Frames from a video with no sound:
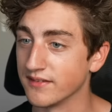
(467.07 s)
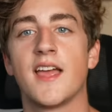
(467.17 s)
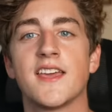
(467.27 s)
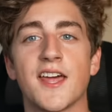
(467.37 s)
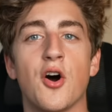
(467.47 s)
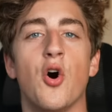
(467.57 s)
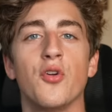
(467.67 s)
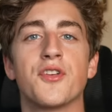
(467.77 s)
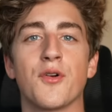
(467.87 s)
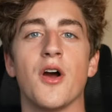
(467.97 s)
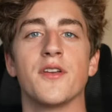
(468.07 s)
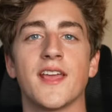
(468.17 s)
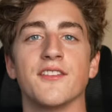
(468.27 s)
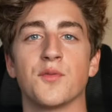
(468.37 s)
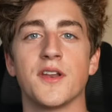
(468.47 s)
Now you gotta hold your own
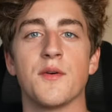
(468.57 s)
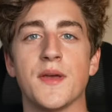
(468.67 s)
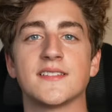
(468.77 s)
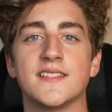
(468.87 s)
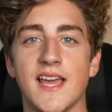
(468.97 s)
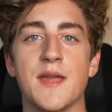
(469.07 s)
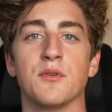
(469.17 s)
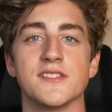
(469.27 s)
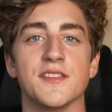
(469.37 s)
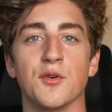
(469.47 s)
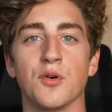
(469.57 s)
against one of the best gamers in the